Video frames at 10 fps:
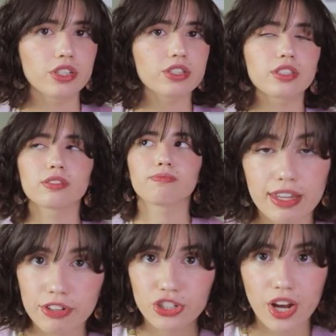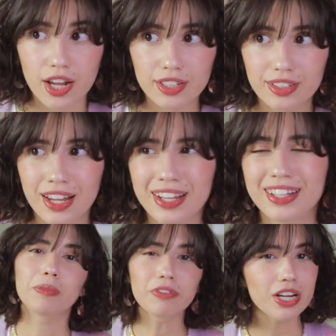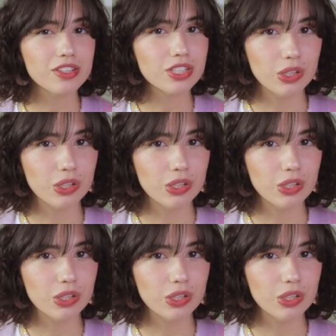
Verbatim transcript: just give it a shot. Moving on